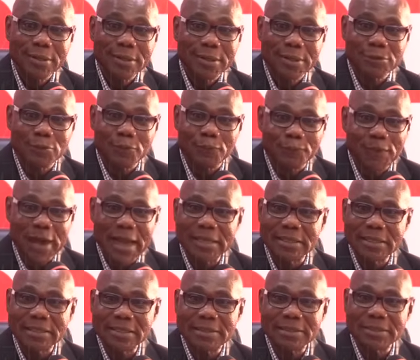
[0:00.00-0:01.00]
You
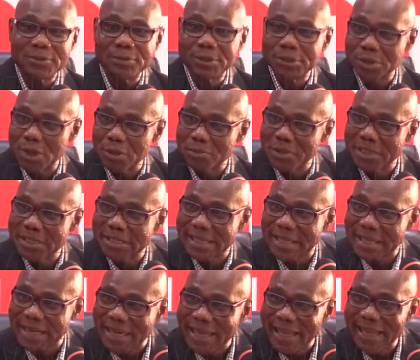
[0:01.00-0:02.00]
find results being
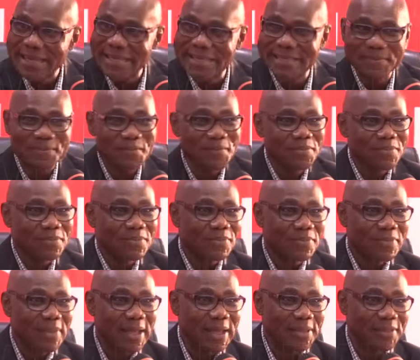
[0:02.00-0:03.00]
declared,
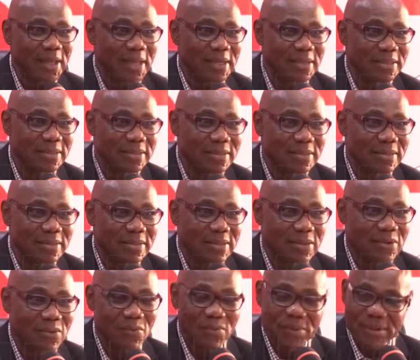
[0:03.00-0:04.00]
and then
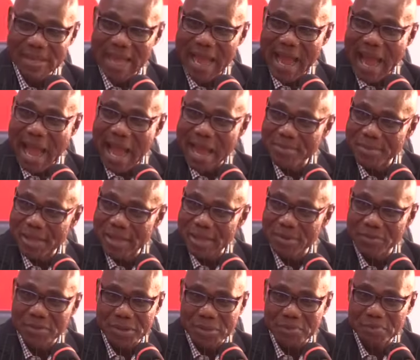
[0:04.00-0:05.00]
with army,
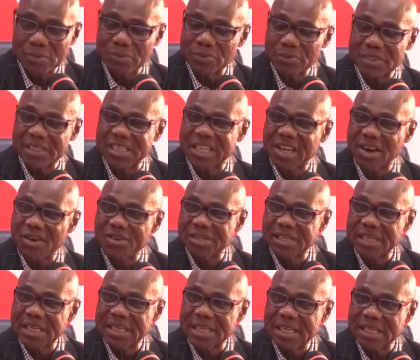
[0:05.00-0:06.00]
with
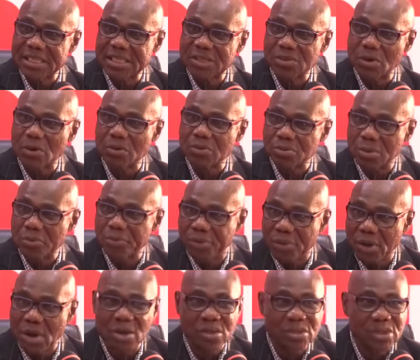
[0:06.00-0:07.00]
security agencies or some
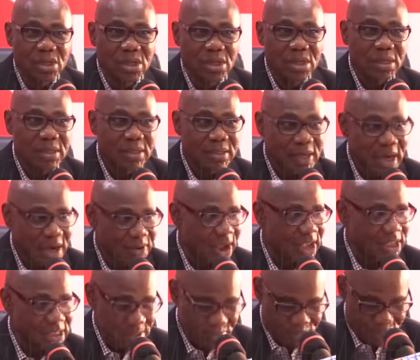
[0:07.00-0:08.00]
thugs harassing